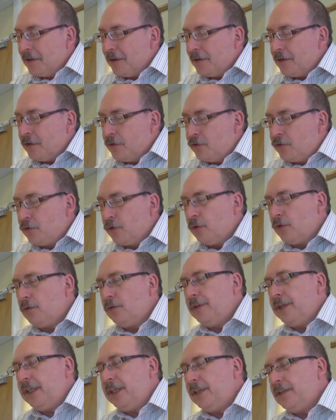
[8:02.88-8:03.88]
The
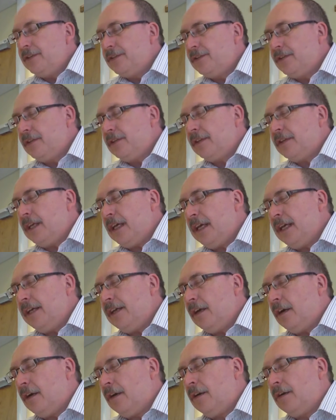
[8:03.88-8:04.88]
drawings that they
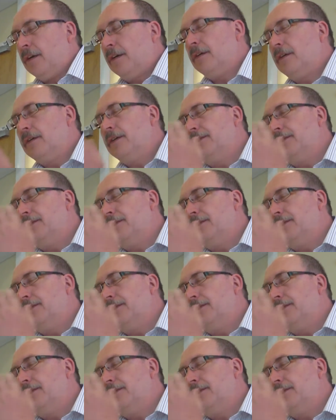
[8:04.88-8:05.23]
are